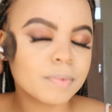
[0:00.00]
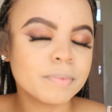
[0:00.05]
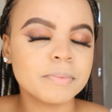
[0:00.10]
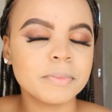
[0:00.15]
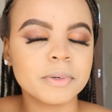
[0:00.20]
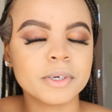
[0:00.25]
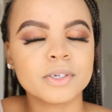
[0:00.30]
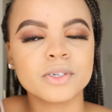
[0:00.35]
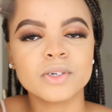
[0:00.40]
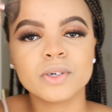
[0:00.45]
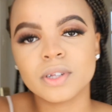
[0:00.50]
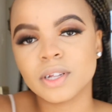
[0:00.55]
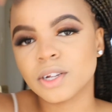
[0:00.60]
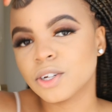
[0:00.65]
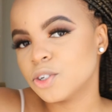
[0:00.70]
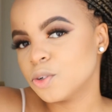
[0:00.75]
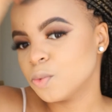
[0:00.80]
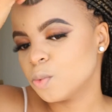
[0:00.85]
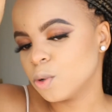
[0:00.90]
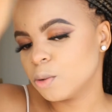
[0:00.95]
Make sure
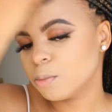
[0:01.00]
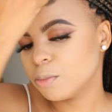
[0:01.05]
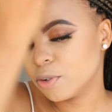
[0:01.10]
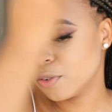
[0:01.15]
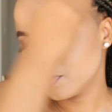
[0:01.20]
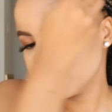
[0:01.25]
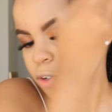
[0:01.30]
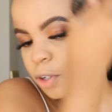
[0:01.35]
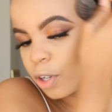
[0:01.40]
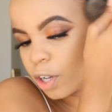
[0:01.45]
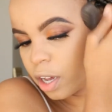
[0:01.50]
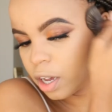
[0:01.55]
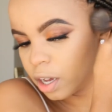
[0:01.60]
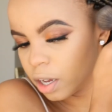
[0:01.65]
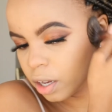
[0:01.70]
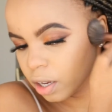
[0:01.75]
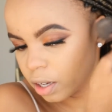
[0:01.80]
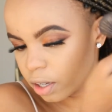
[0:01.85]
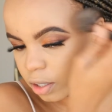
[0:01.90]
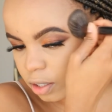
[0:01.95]
that you warm your
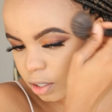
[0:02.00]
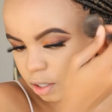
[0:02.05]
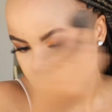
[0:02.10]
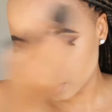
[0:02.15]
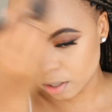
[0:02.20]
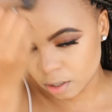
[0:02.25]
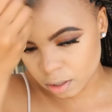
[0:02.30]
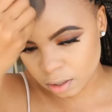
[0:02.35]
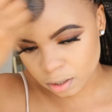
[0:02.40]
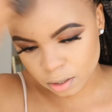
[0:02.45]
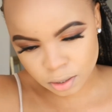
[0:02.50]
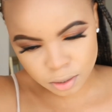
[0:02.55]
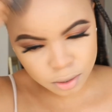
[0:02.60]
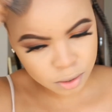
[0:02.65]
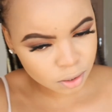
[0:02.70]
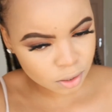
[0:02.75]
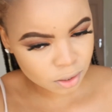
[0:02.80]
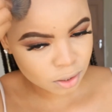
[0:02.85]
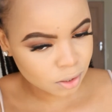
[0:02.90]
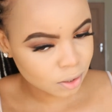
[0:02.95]
forehead,
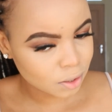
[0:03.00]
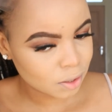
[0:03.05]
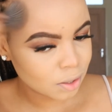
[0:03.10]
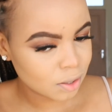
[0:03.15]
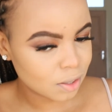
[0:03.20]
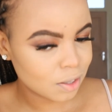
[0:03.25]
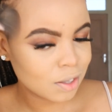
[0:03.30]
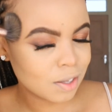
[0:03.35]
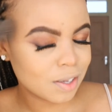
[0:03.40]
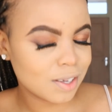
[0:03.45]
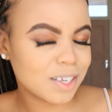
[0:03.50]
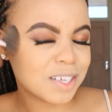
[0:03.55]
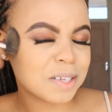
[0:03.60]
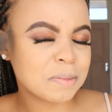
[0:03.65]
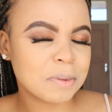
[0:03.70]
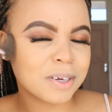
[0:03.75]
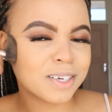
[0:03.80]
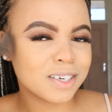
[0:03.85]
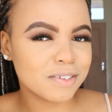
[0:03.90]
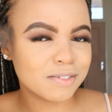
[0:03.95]

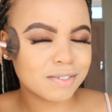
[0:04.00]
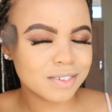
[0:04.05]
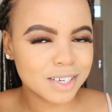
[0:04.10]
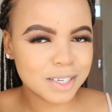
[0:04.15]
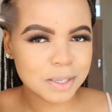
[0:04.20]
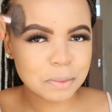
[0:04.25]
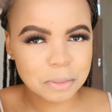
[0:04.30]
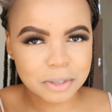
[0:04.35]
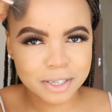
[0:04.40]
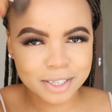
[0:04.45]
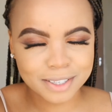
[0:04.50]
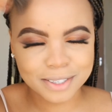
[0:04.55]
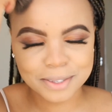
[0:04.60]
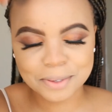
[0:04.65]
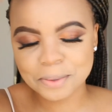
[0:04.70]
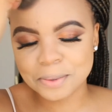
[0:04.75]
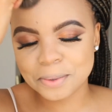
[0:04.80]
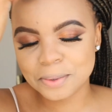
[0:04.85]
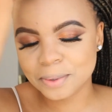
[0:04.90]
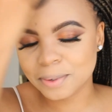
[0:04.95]
especially when this pong is
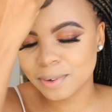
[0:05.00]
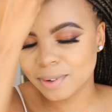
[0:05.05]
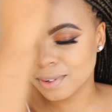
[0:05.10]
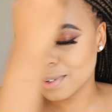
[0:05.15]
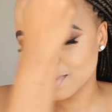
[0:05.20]
cool.